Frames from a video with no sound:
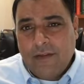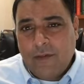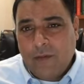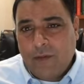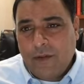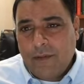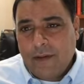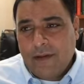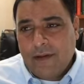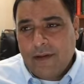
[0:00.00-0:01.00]
so forth,
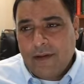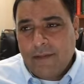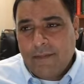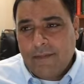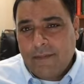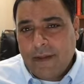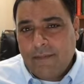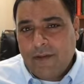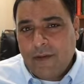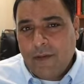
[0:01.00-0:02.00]
but
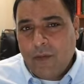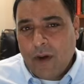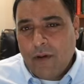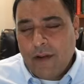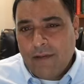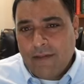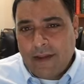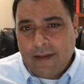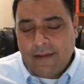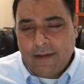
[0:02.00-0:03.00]
I'm very wary of
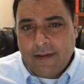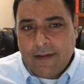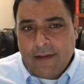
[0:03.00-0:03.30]
that.